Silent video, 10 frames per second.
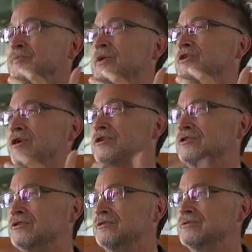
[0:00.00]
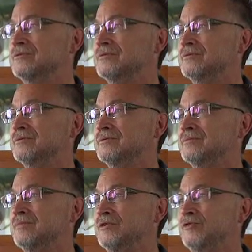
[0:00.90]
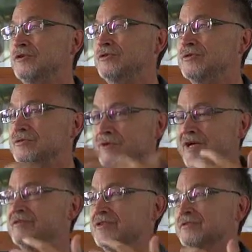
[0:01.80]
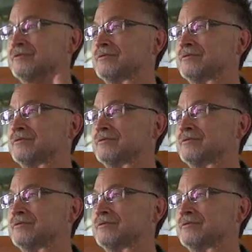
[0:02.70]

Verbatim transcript: be knowledge, but not to have it.